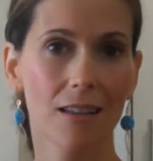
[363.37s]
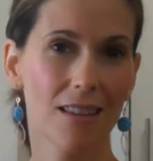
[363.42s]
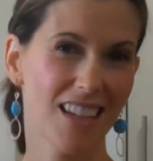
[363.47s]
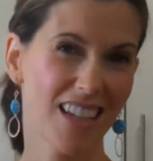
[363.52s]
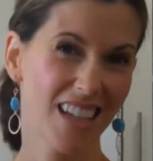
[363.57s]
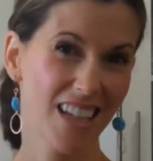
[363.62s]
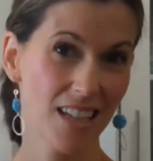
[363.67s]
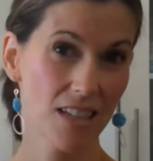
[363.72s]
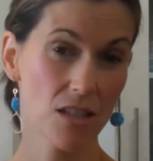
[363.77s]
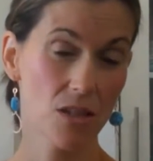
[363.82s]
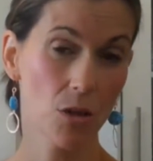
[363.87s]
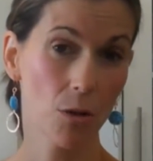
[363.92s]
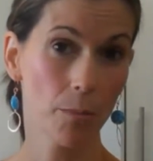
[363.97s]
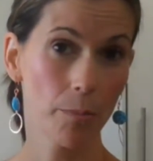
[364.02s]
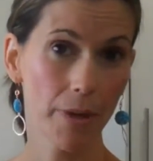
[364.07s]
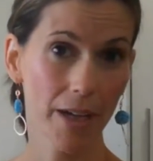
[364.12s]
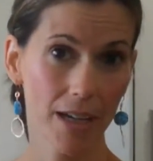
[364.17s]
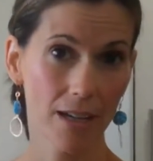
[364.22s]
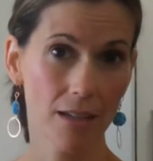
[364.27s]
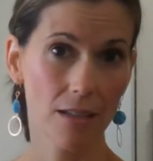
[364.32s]
the kids don't
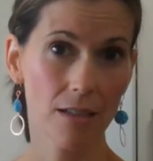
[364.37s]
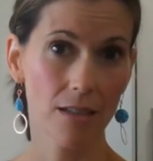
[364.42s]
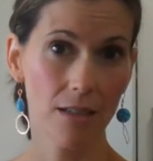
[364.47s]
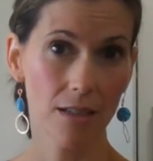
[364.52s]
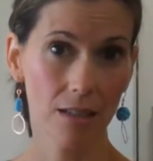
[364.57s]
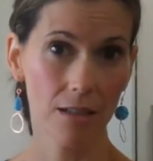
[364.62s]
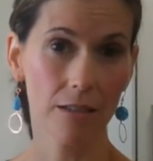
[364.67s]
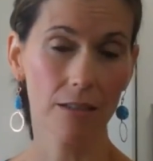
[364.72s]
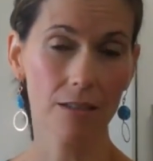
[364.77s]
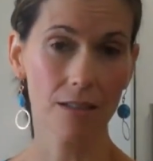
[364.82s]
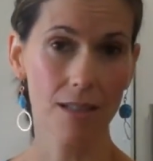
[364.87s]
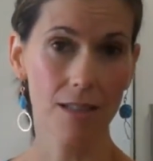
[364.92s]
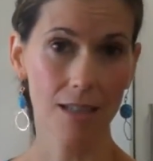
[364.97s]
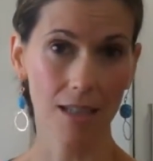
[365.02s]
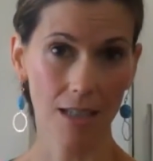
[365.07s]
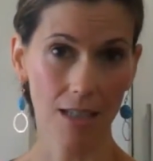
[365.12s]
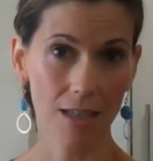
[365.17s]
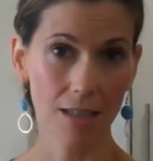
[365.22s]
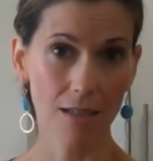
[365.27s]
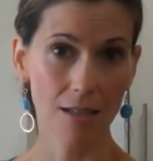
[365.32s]
bite into the little
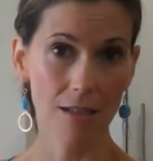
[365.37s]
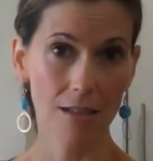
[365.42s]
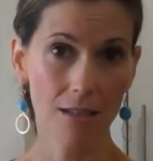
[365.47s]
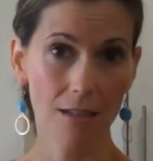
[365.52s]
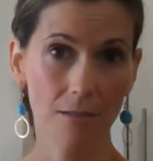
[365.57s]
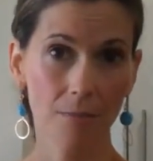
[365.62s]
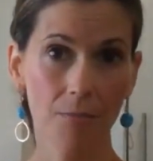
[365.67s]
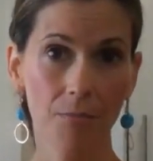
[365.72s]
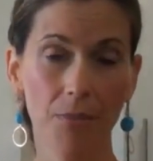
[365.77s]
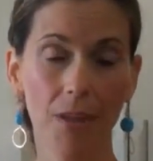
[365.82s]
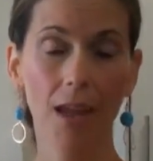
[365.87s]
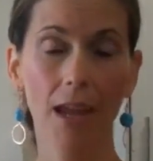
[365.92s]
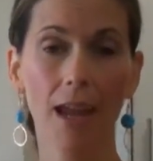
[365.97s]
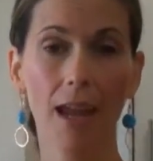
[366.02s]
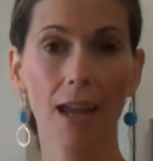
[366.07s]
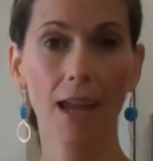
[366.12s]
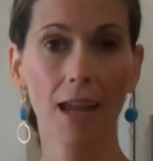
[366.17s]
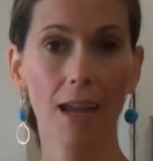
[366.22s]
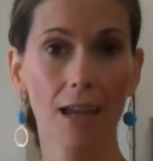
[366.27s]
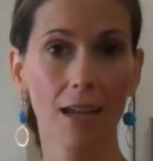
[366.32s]
seeds
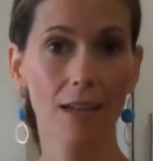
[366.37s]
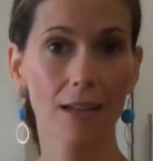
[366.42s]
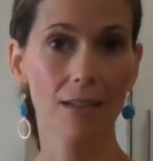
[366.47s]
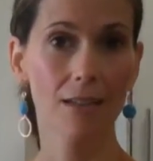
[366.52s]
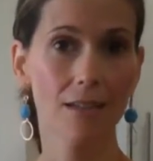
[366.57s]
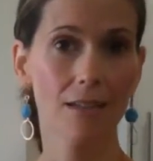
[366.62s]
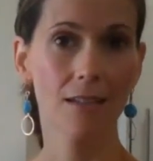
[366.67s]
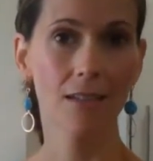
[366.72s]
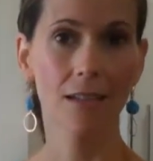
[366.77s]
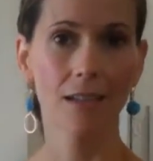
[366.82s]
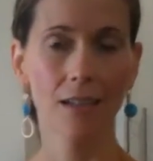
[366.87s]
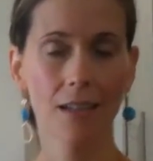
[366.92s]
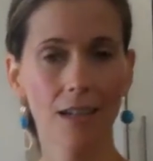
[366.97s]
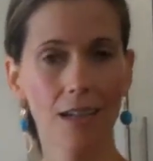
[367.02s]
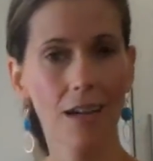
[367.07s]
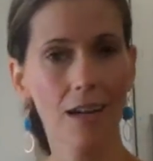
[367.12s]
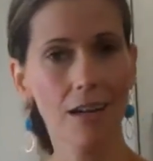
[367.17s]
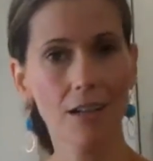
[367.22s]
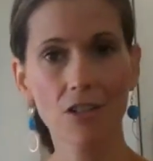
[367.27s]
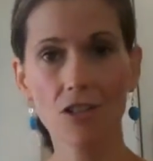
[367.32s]
and
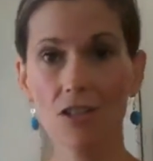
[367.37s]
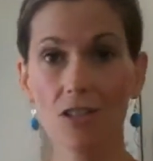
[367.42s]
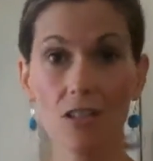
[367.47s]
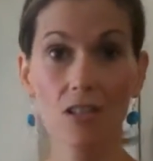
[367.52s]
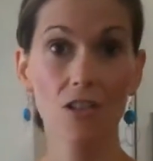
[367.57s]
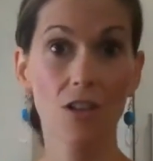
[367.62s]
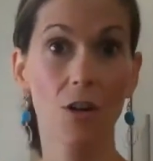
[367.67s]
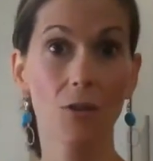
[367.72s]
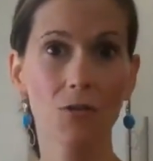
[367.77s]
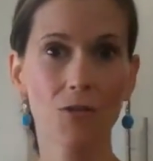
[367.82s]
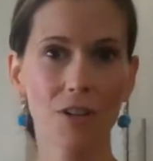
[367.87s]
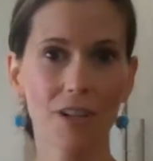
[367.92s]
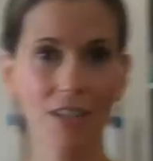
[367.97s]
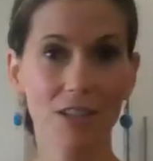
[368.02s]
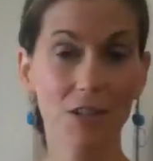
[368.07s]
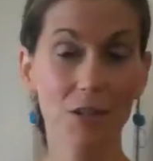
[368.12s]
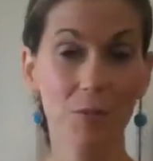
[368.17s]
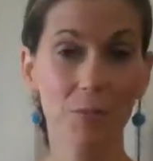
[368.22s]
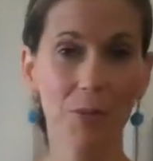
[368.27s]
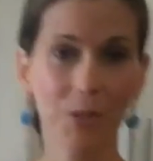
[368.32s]
it kind of just dissolves right
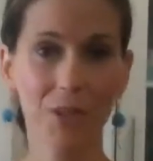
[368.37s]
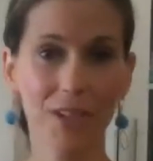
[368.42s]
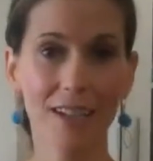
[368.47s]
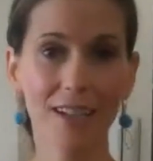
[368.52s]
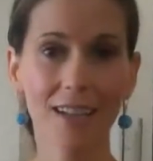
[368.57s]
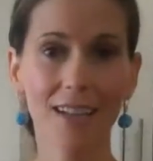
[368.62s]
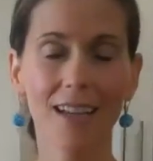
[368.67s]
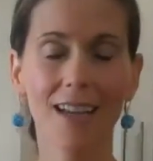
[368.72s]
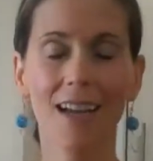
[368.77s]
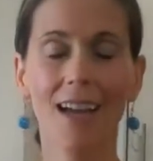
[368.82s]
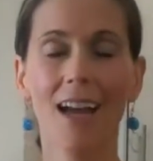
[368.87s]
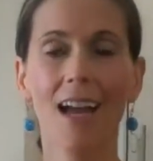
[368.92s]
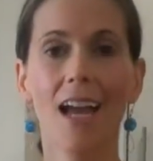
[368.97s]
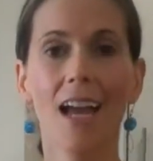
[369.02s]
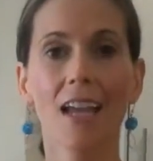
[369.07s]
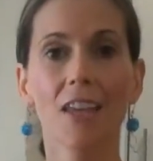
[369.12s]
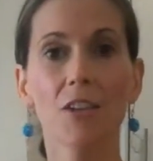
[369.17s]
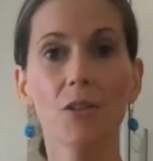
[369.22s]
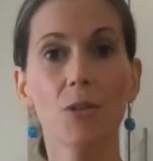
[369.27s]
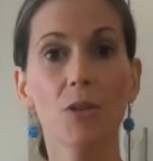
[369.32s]
into the pudding.
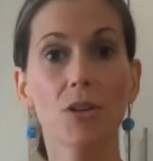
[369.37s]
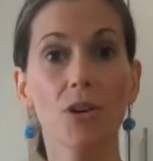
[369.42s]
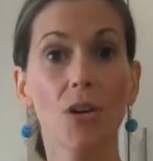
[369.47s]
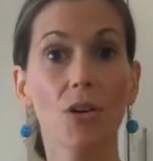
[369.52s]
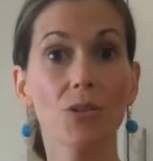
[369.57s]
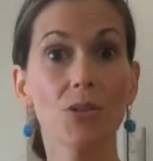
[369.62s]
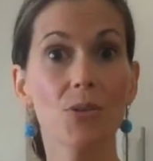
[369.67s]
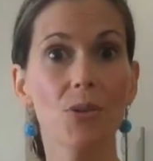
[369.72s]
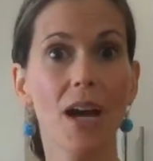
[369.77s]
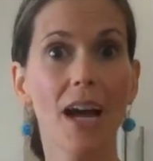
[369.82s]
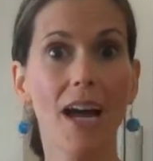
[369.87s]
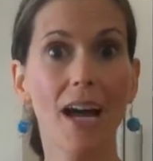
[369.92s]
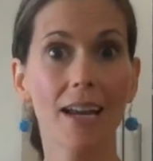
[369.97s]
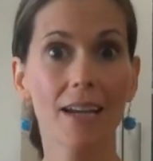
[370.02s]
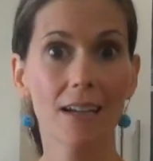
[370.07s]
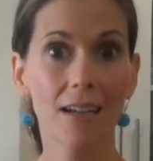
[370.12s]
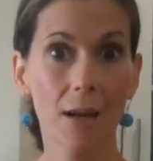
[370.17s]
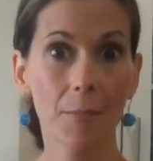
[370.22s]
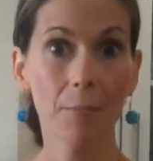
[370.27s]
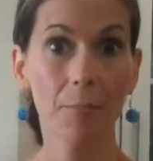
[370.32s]
You could also
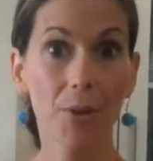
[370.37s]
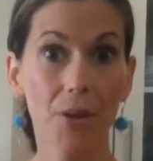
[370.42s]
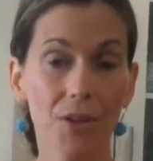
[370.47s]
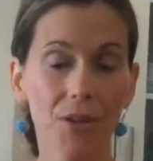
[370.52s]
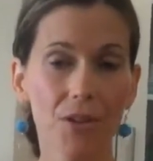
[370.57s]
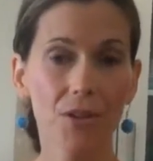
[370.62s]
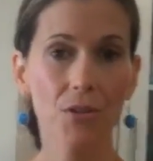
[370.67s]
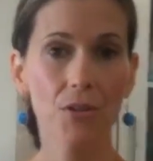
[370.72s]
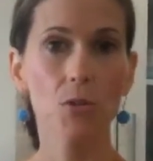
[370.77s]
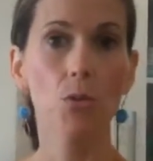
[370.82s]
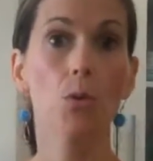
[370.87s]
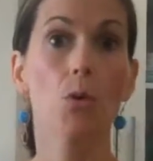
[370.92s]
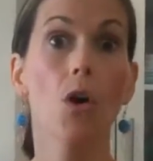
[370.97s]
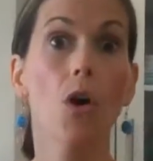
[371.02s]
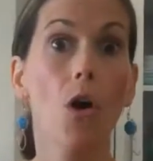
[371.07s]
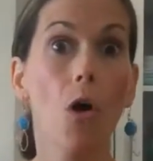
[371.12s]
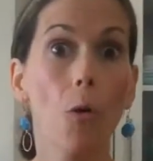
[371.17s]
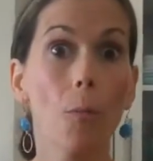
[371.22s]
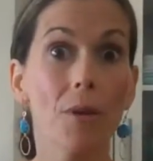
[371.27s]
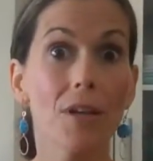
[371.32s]
add nut butters or
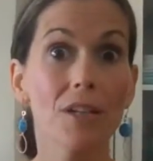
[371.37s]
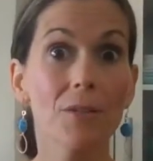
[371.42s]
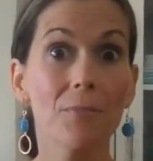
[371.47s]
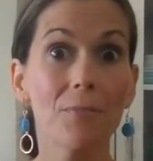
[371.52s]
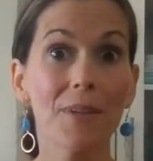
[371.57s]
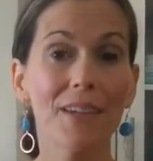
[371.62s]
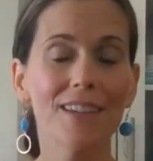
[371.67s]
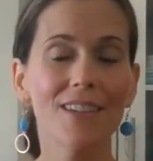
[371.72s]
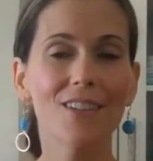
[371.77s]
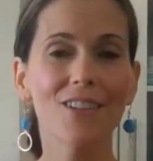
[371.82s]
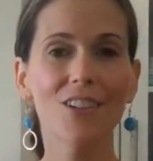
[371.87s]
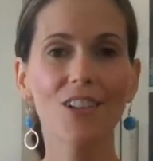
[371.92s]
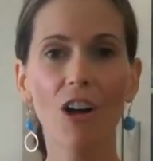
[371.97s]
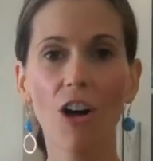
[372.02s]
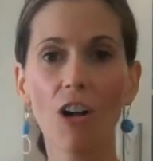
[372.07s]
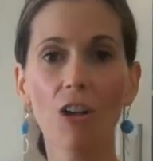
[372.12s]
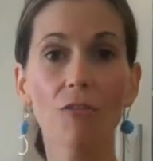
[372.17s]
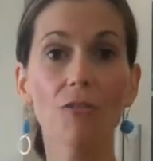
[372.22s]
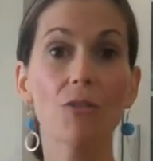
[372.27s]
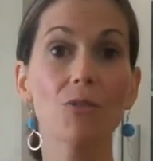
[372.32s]
almond meal.
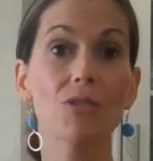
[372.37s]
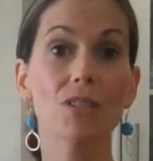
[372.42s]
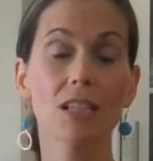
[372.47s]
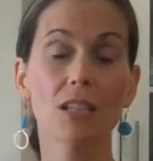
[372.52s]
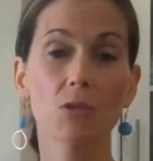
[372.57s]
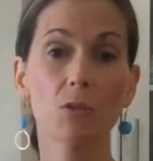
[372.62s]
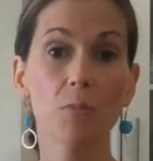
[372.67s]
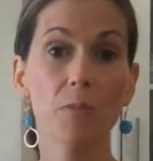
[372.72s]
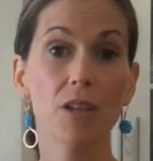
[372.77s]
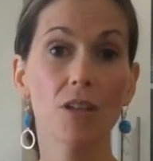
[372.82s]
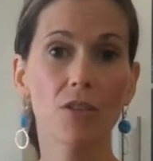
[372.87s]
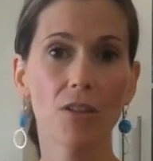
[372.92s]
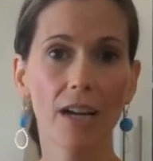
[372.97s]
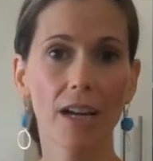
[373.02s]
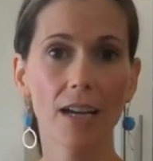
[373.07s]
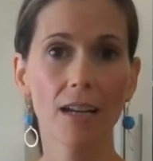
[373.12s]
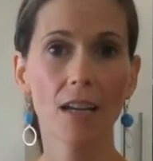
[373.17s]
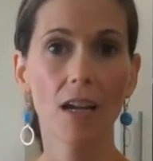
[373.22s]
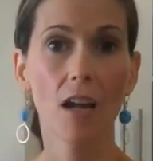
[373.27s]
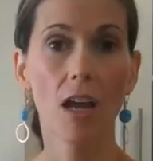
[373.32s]
All of those things would be
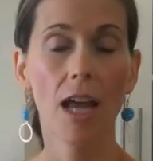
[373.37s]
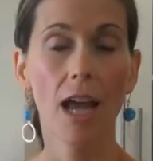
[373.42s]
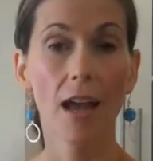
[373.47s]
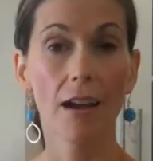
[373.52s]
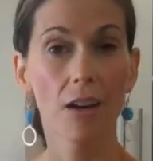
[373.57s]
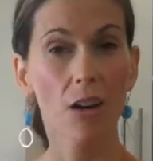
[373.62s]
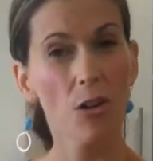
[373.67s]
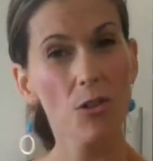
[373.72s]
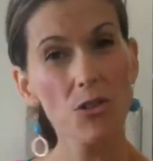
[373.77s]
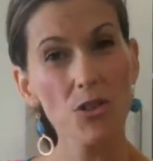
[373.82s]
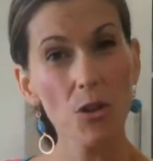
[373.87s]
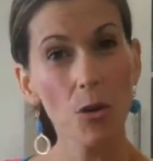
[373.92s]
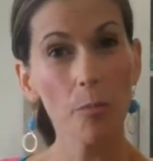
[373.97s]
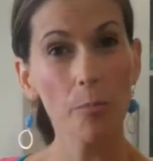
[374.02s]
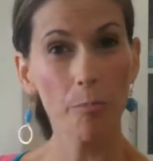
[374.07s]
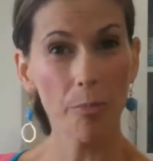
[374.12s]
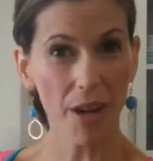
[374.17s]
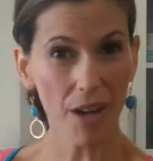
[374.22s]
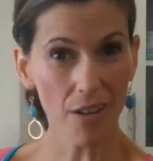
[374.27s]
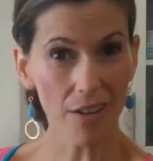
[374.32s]
great. And also
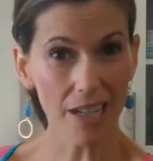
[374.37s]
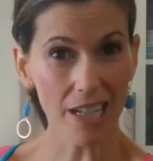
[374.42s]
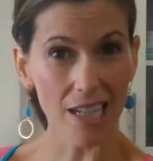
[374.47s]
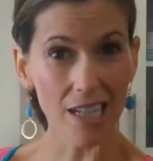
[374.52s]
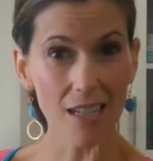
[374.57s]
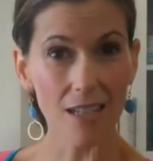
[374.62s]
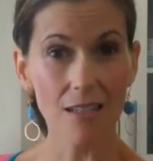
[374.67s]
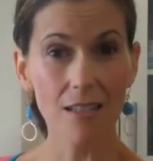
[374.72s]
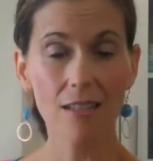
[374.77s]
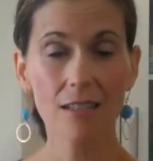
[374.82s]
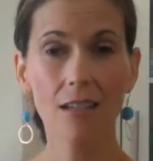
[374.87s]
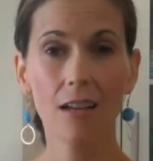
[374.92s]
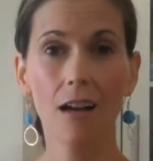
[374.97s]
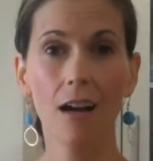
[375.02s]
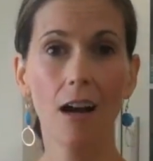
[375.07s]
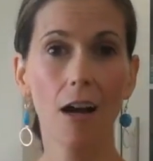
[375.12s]
berries,